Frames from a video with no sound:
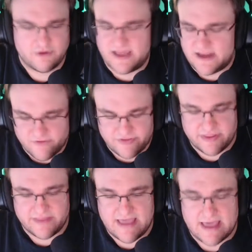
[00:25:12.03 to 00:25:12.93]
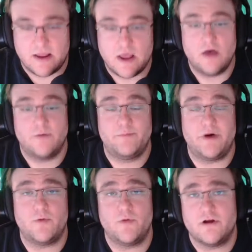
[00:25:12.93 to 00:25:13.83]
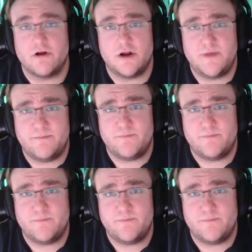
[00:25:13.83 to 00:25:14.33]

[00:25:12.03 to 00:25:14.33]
head everything like that. But we are going to